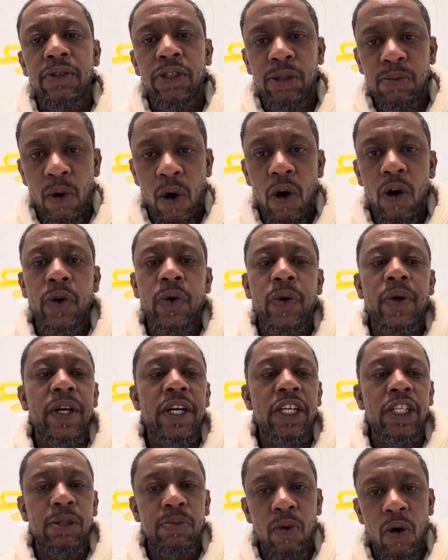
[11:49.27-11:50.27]
small
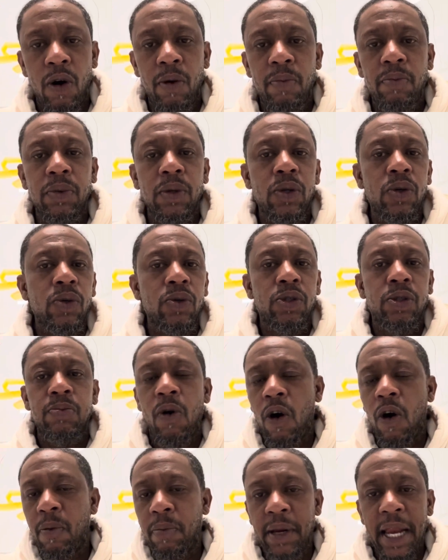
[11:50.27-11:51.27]
green, small blue,
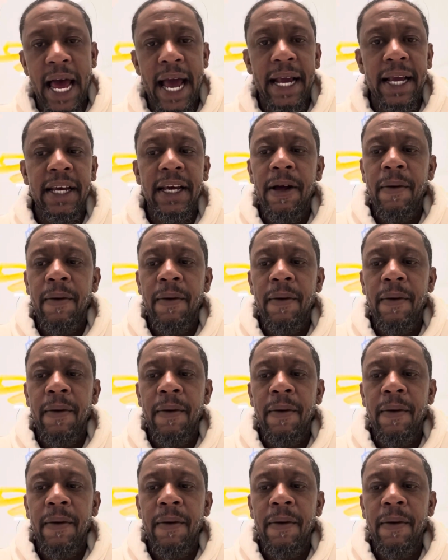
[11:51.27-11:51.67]
small black.